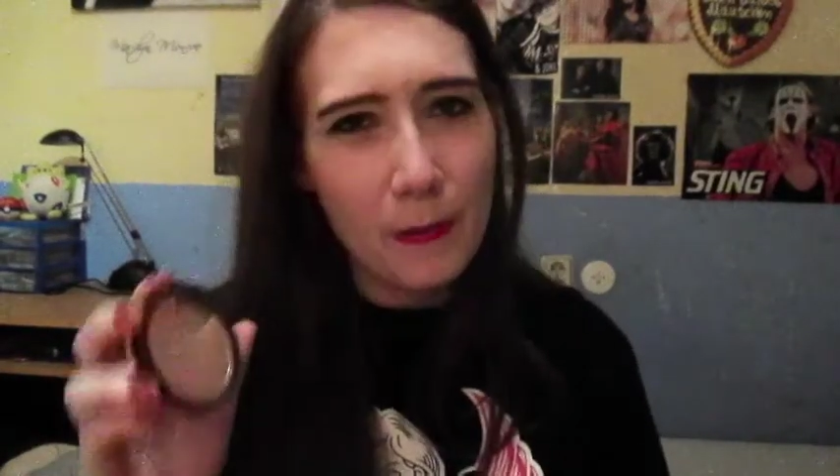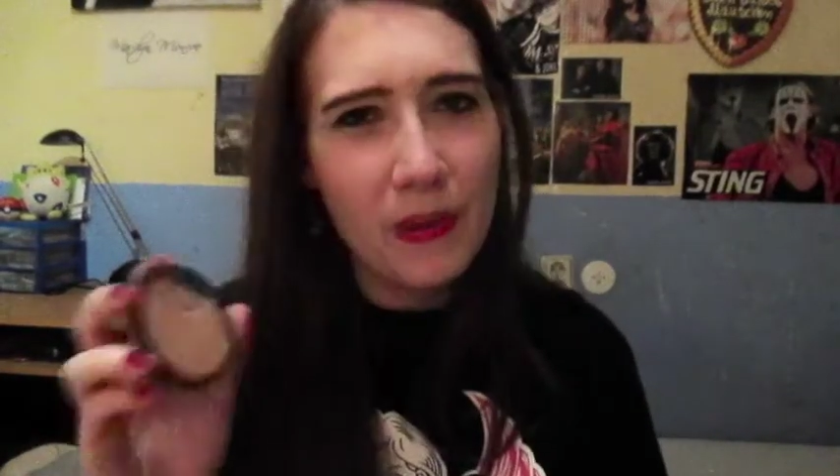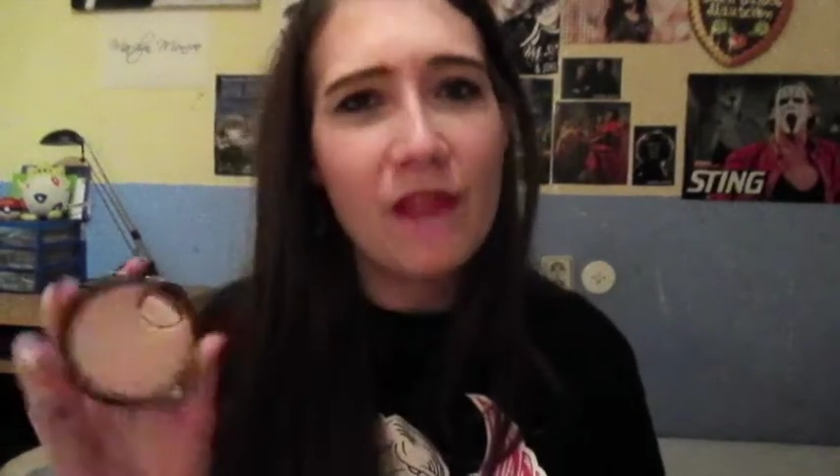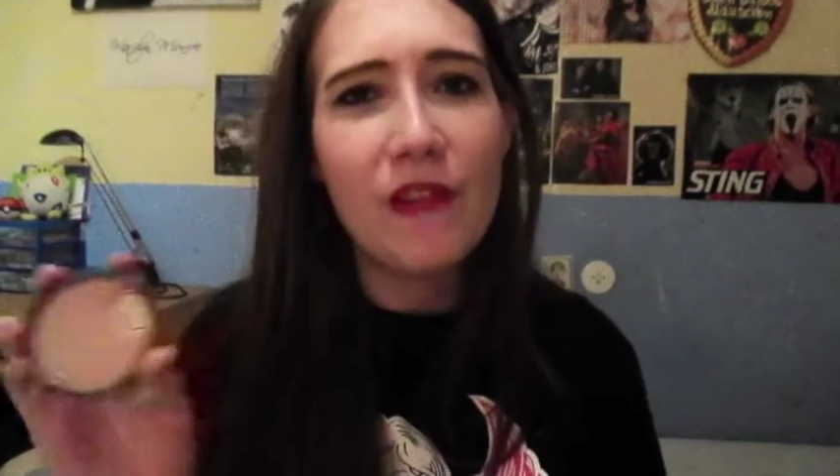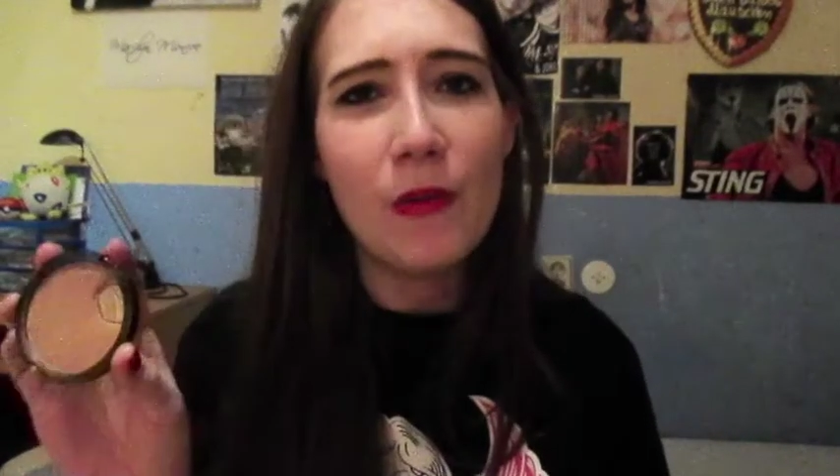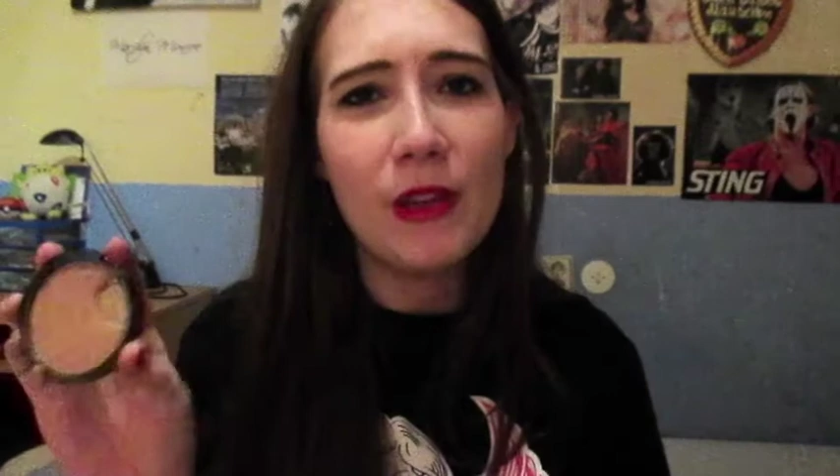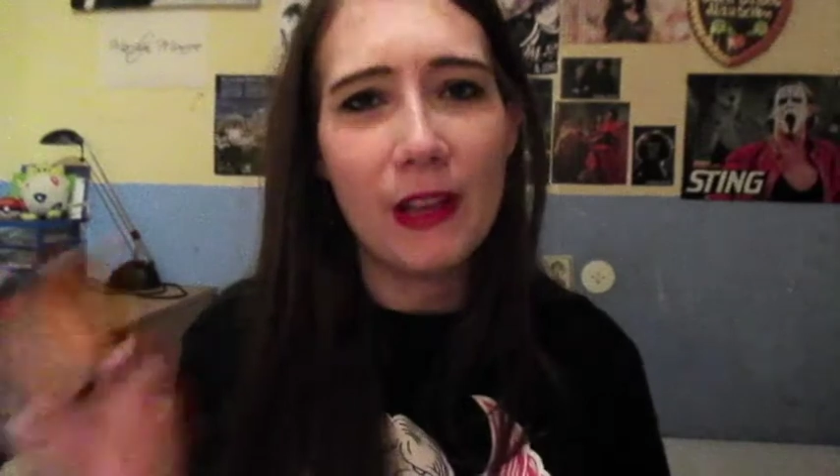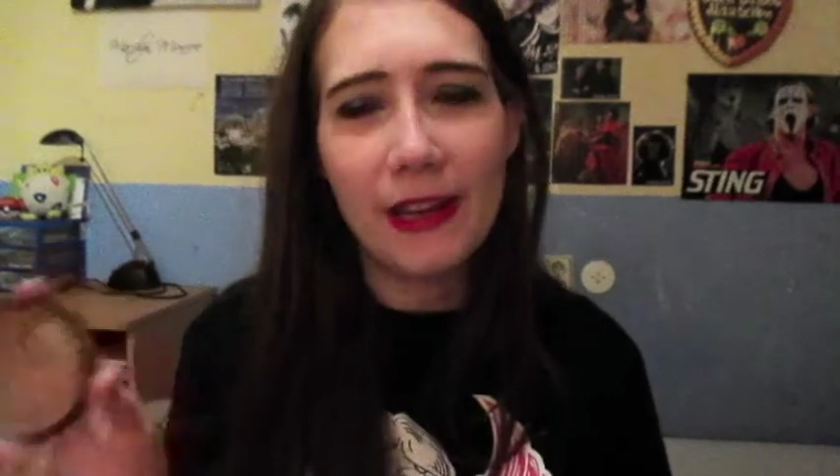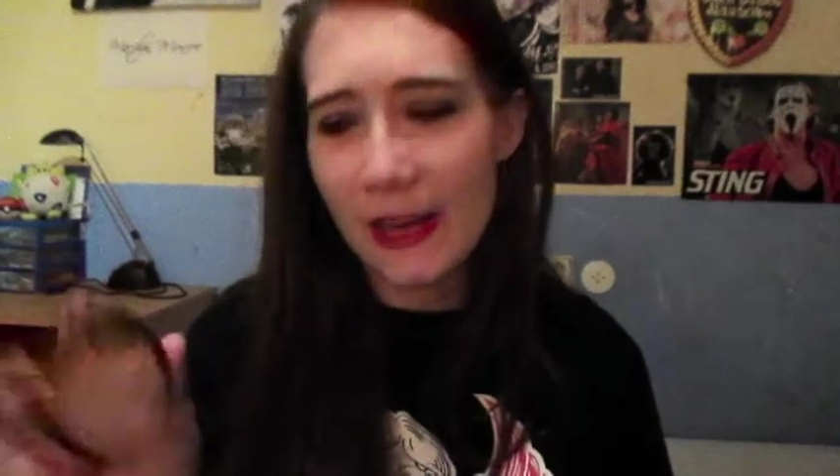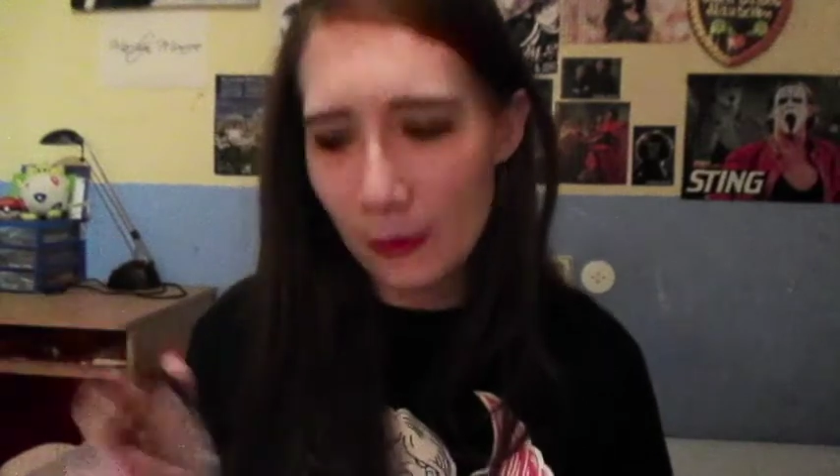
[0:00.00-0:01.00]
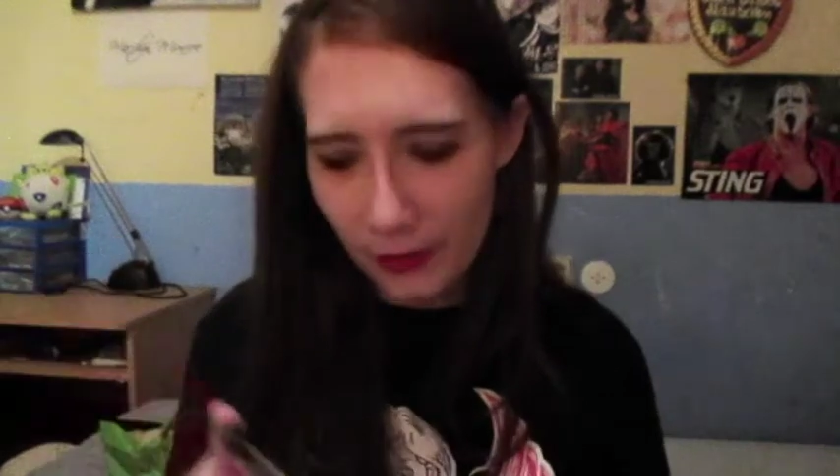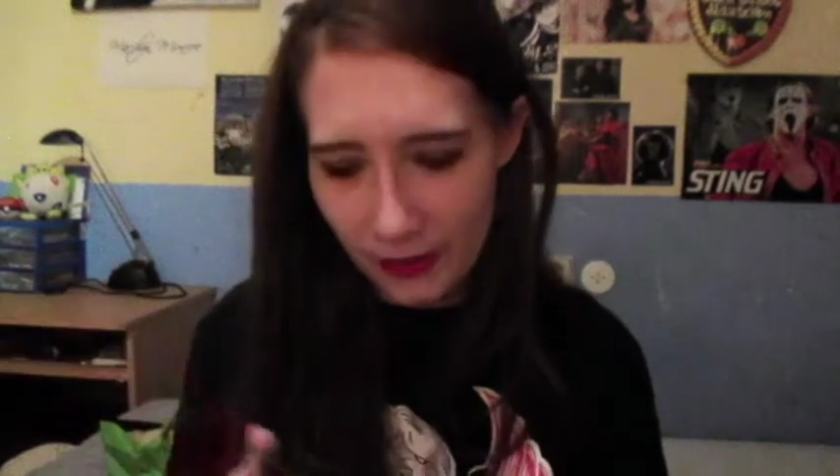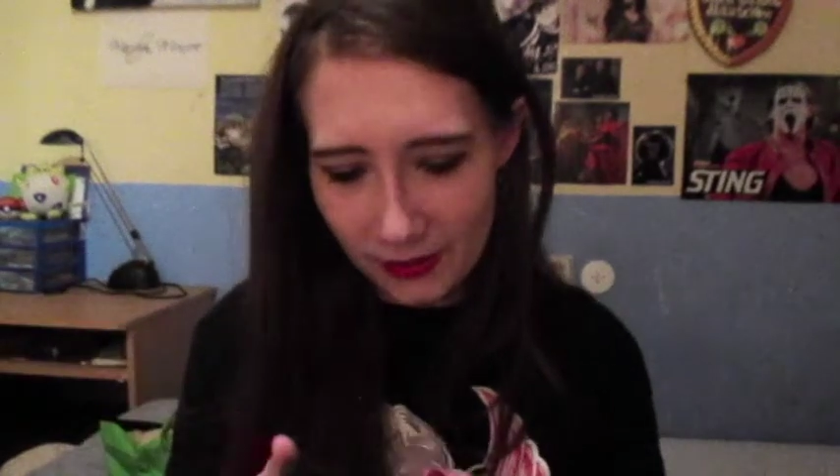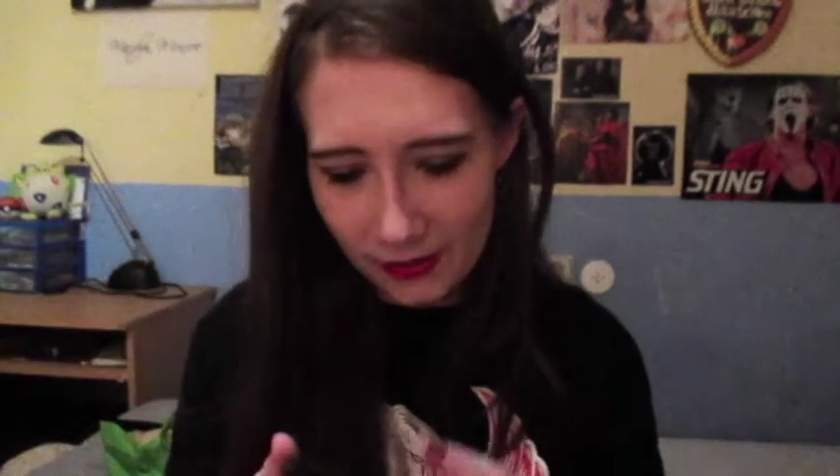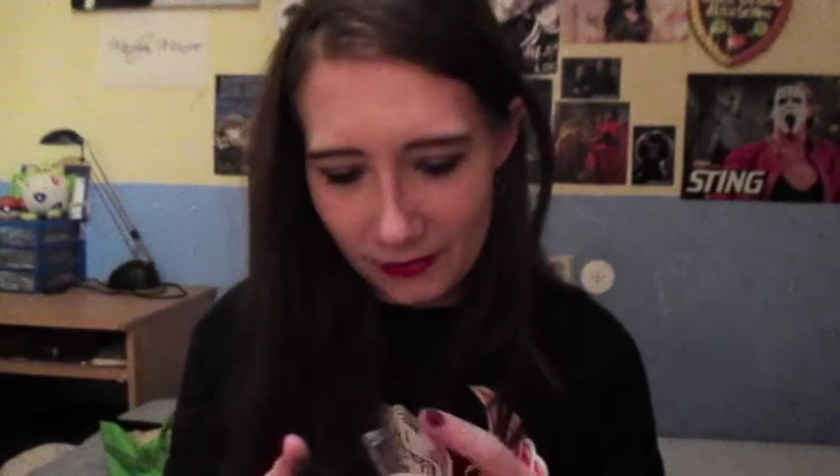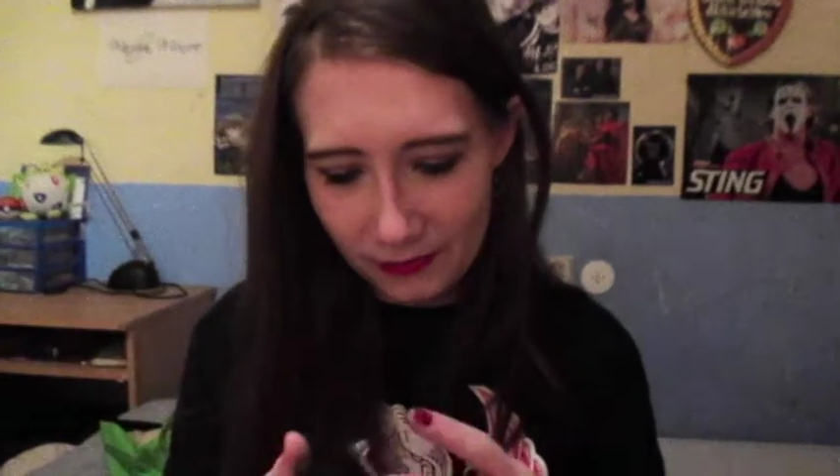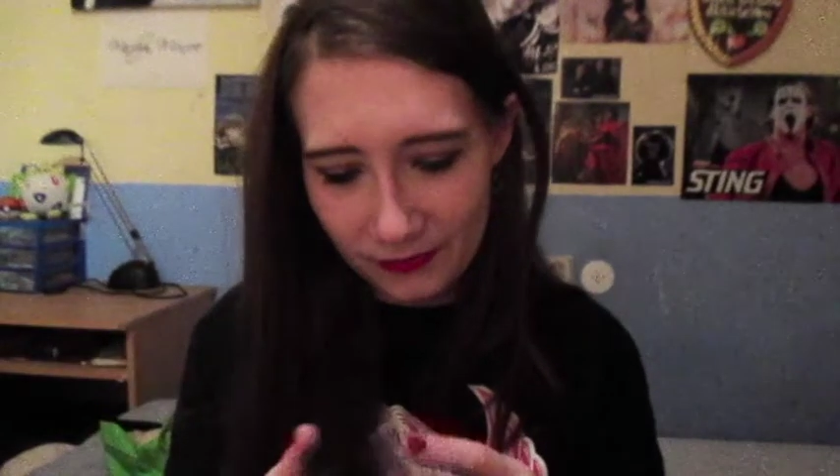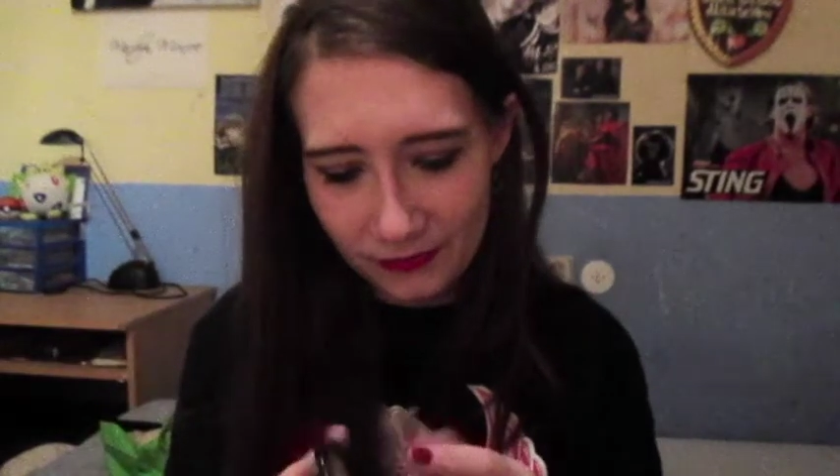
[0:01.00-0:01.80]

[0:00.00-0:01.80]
be very light-handed with this.